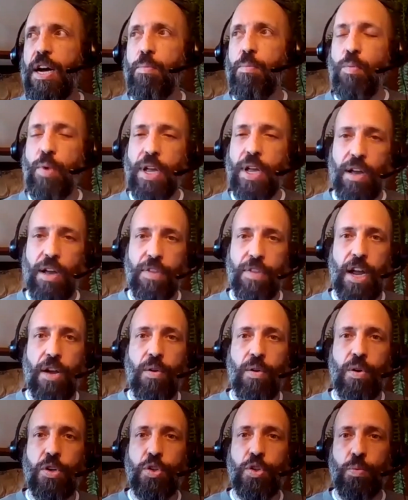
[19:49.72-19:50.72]
We have the
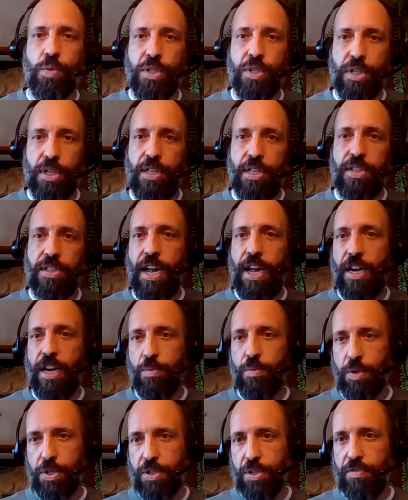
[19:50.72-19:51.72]
Agricultural Resilience
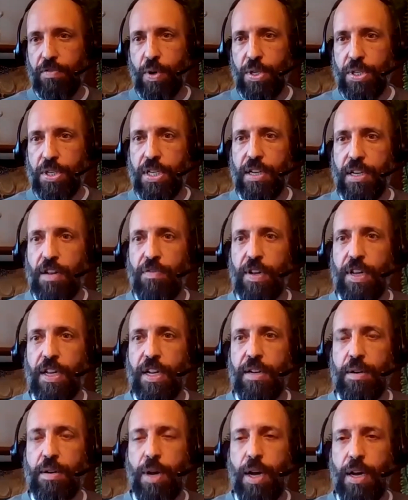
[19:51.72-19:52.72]
Act, which is a very
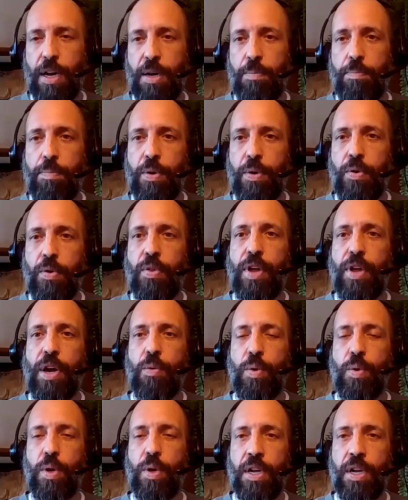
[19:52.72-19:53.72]
significant bill that
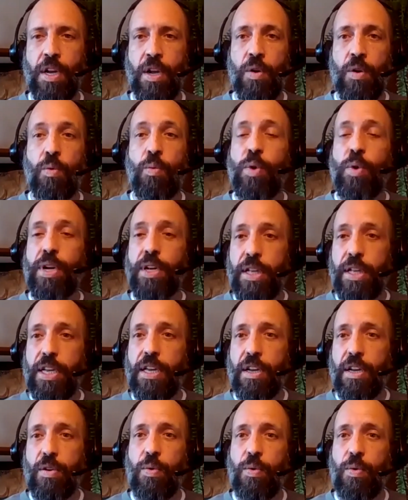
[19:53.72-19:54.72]
would really
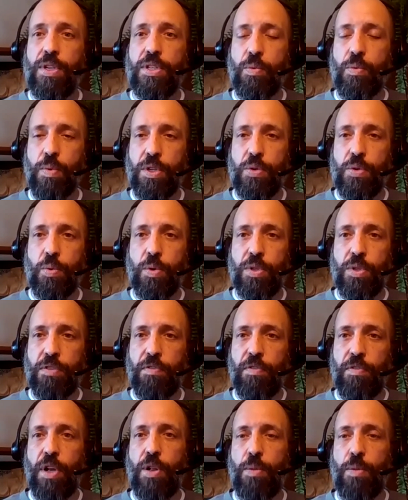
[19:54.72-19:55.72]
increase the resources
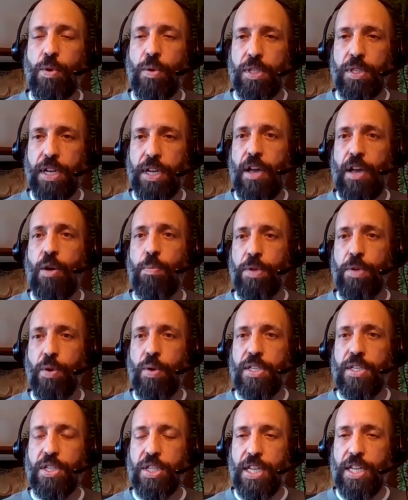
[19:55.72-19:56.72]
available to help
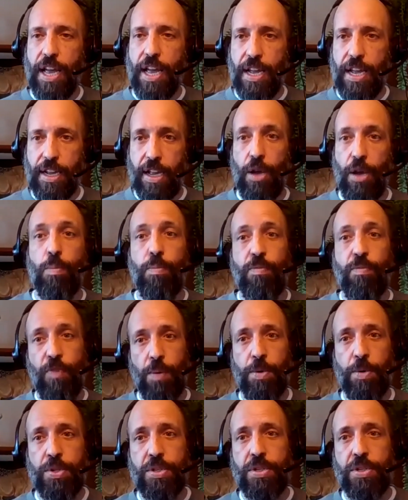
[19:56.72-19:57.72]
USDA help
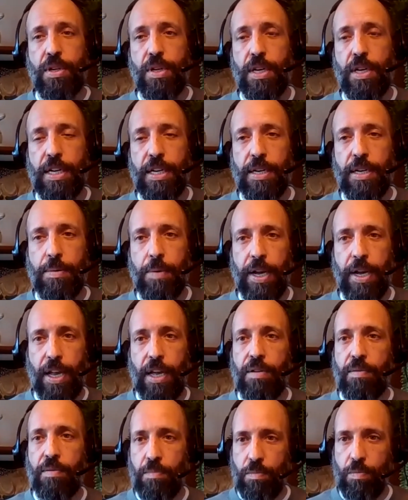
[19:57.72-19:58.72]
farmers,
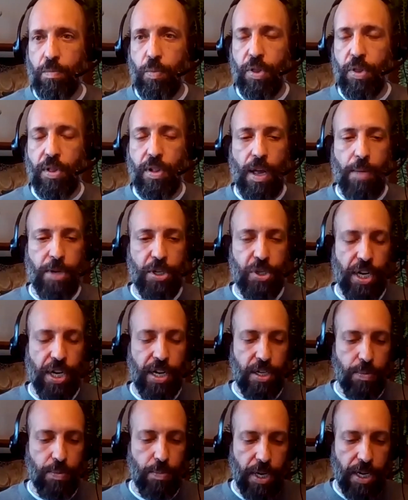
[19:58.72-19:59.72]
again, with climate
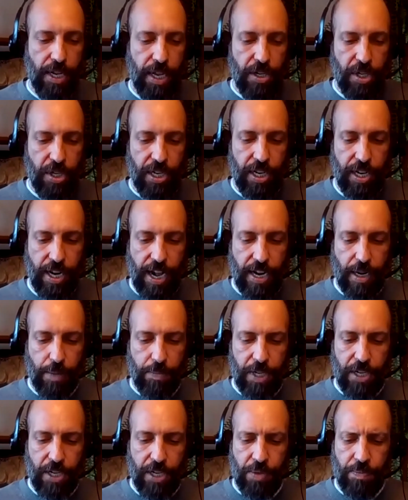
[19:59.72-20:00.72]
change mitigation and
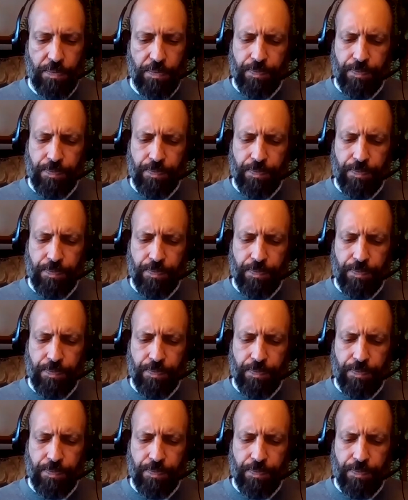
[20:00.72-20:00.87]
adaptation.